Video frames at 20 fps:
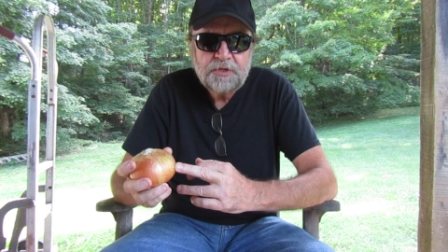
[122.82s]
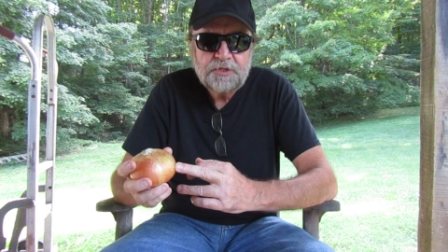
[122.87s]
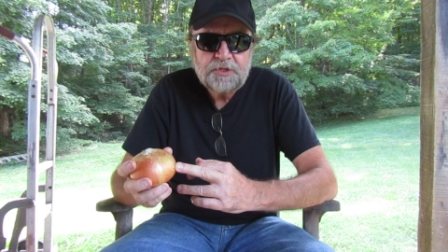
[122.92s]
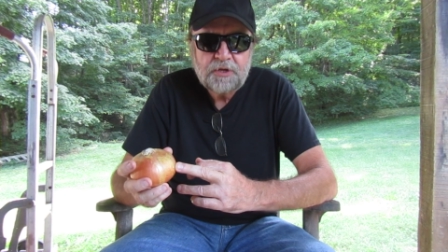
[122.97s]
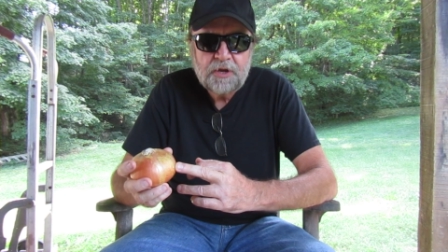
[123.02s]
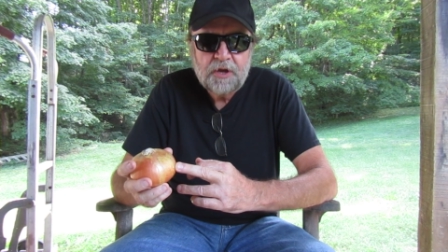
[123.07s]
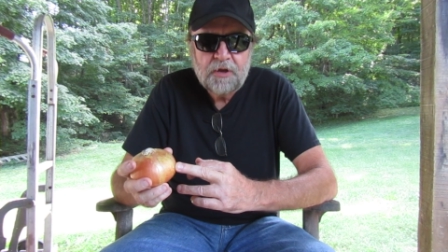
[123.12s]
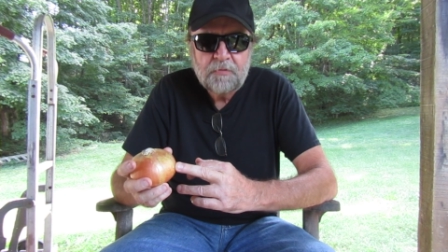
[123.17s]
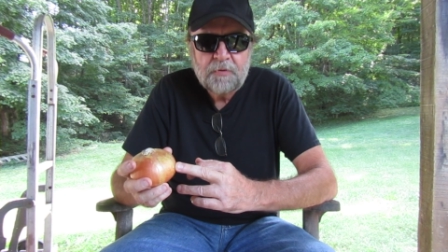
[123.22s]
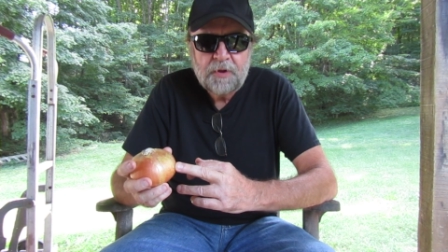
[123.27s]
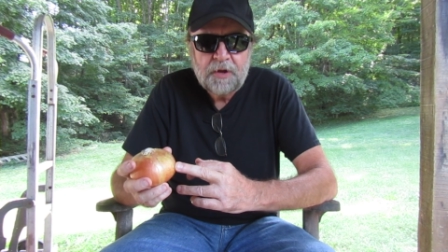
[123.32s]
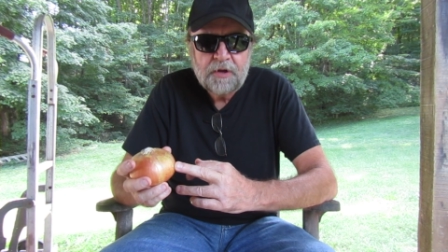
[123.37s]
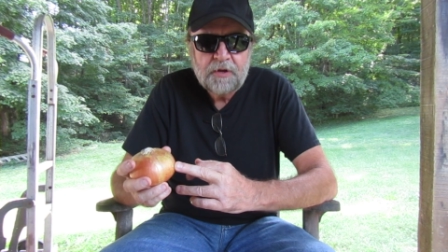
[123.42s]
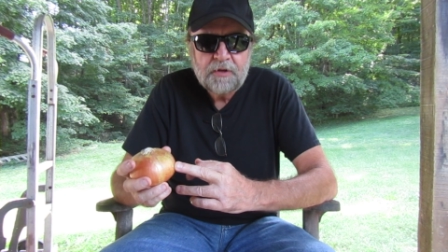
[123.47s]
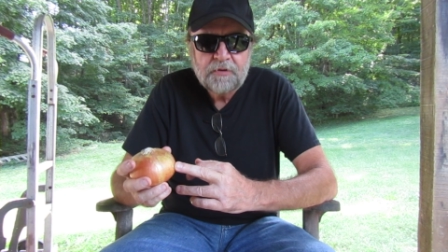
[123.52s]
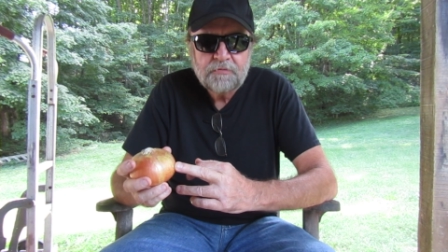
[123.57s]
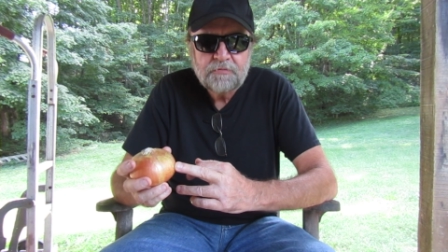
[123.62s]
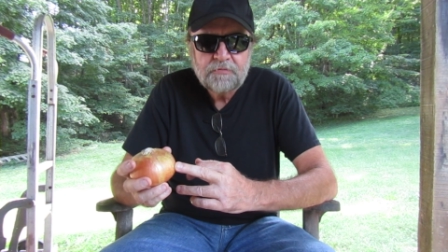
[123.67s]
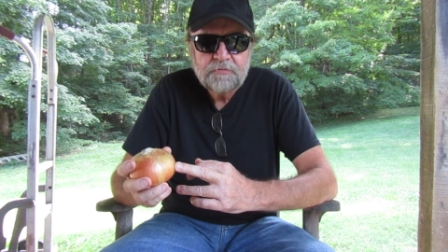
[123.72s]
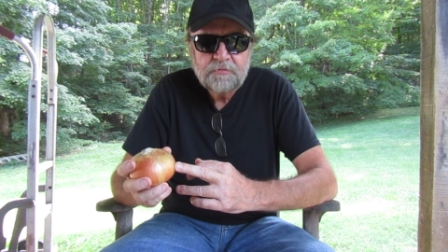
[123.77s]
to come
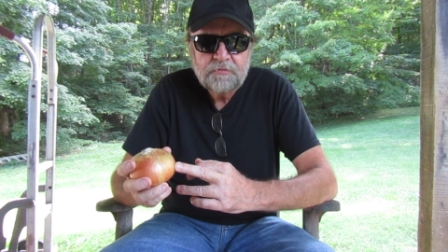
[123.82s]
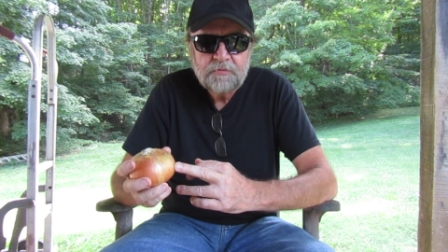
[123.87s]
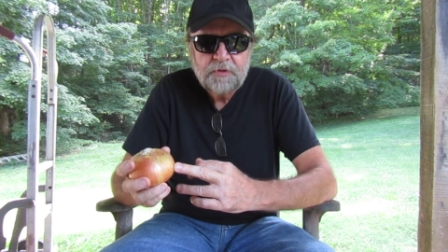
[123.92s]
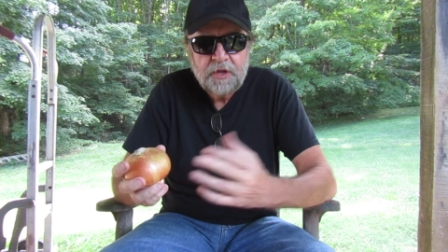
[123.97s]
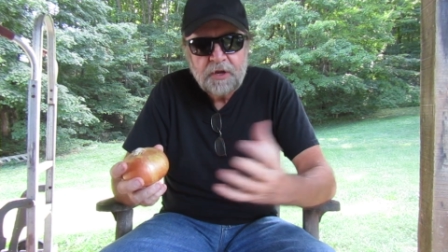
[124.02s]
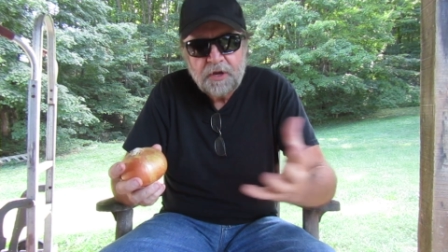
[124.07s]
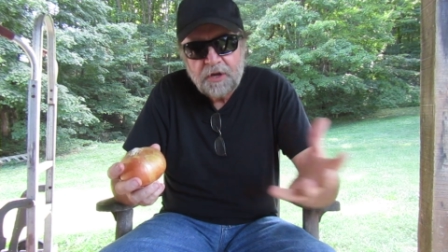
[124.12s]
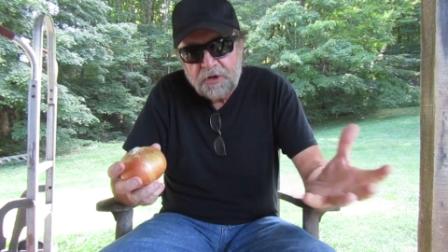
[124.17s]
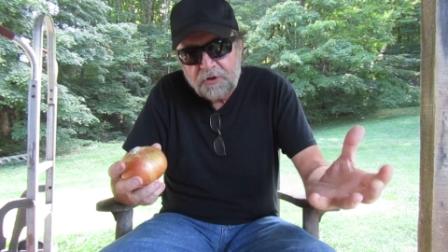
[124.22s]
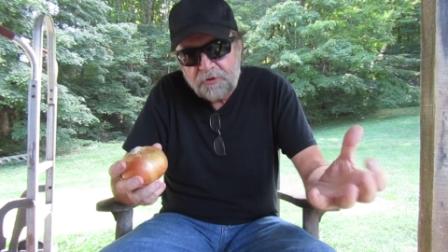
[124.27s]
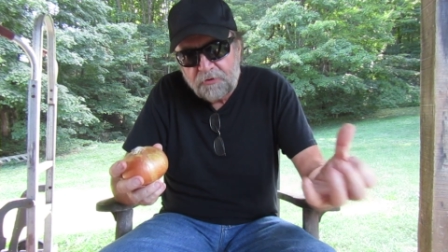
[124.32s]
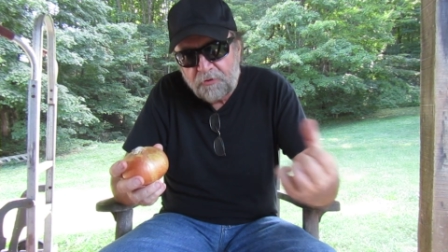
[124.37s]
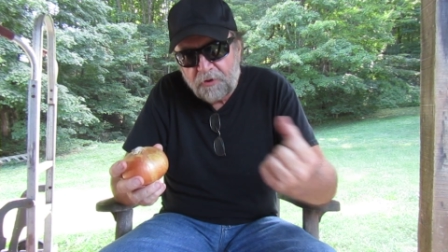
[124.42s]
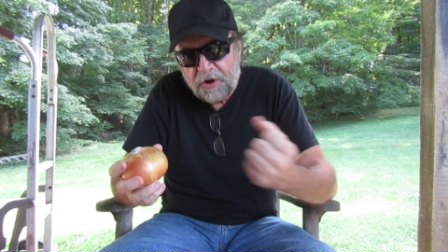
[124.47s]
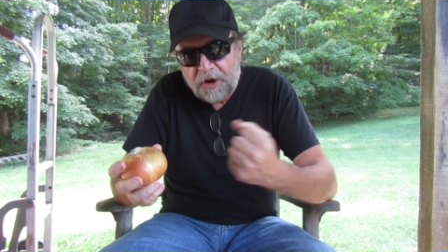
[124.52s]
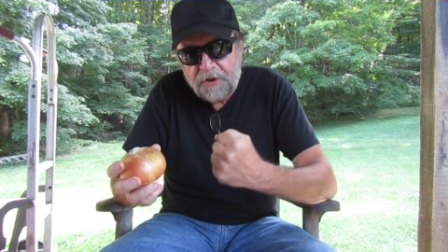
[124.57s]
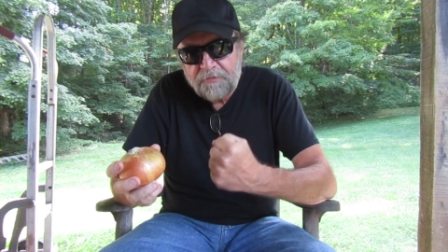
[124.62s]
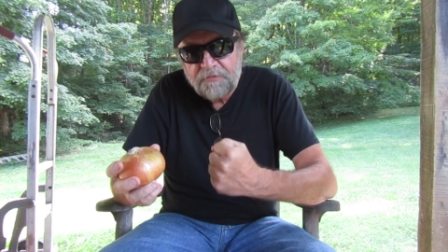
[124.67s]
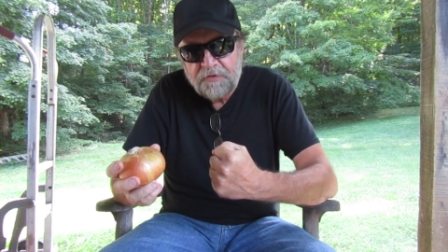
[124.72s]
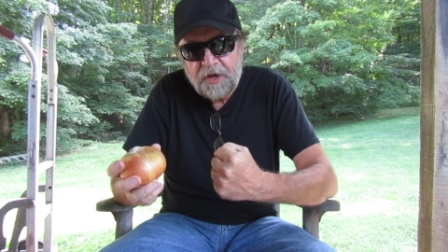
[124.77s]
out,
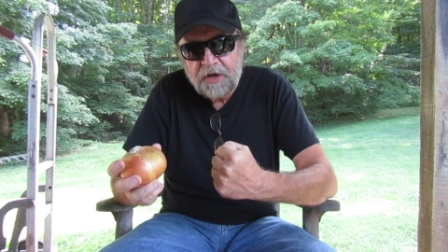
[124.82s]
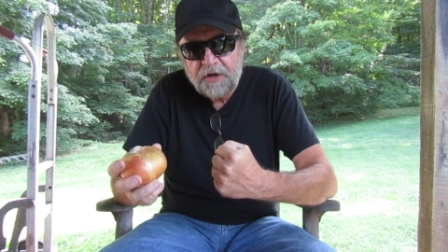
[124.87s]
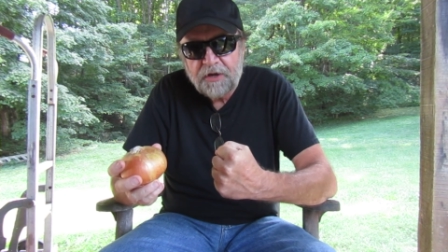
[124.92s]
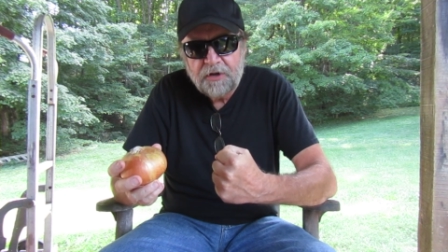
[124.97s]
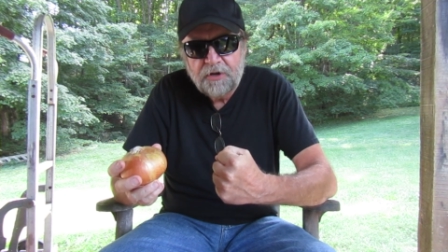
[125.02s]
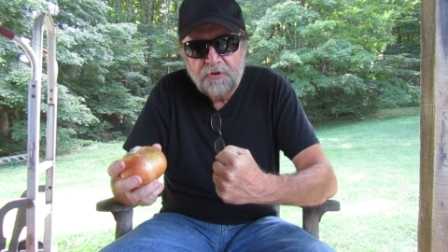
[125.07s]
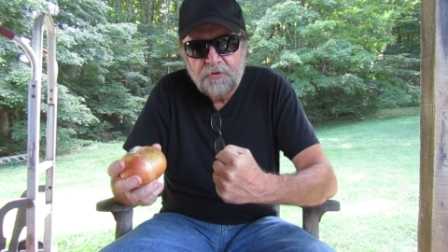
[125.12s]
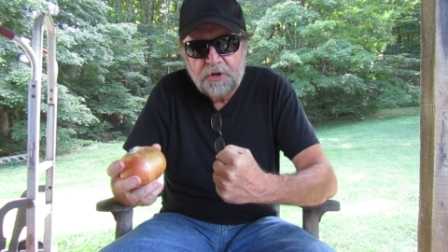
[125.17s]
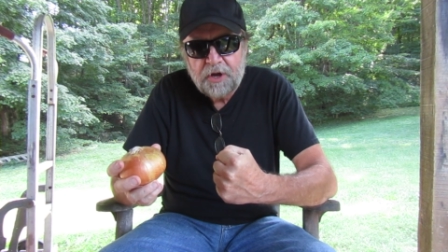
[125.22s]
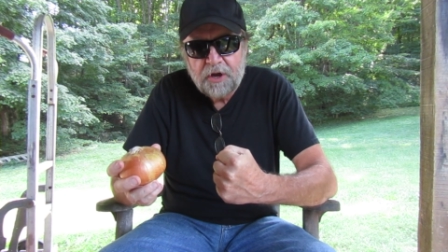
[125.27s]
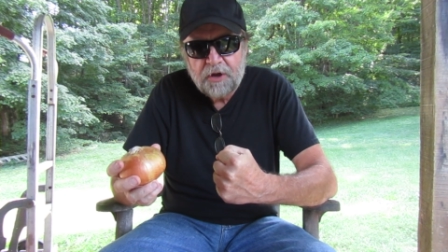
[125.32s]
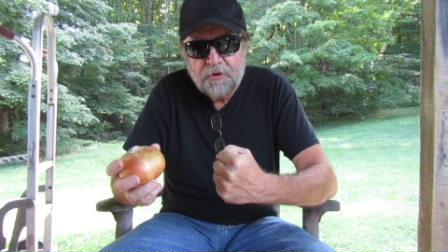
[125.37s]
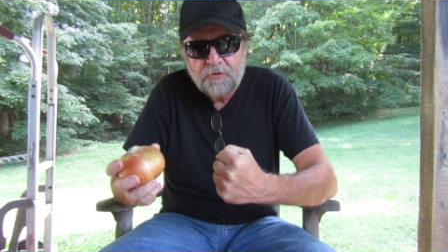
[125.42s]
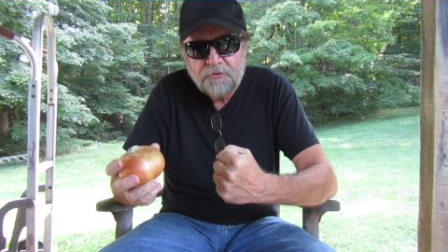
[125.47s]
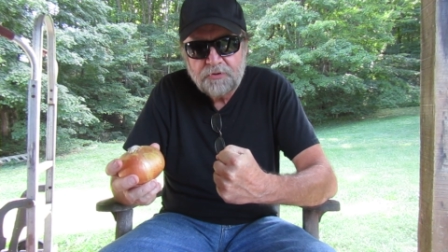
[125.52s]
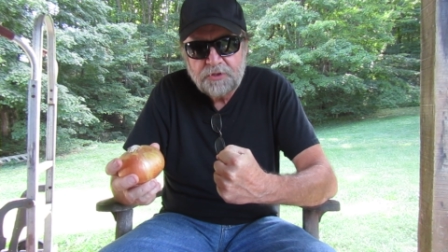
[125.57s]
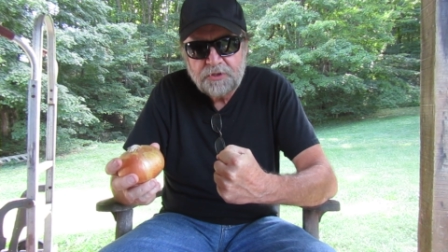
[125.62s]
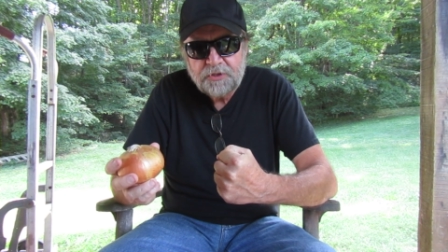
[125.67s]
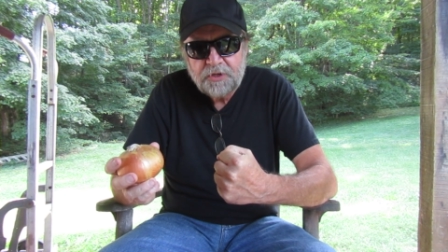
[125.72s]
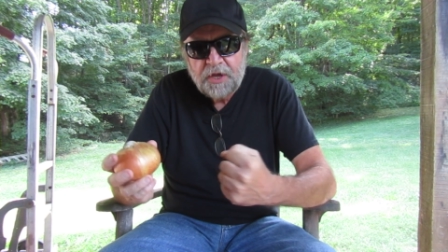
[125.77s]
grab that
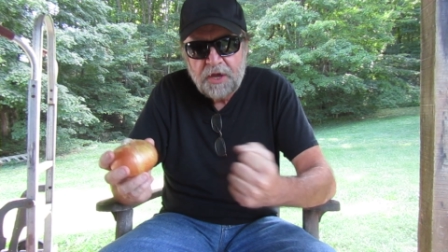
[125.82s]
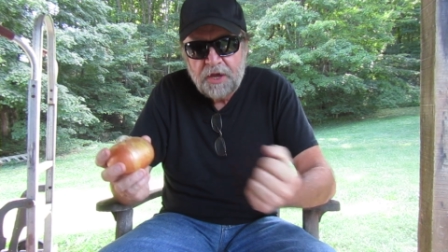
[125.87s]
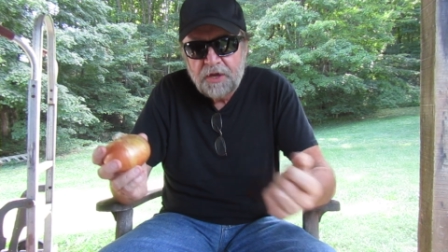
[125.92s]
glucose,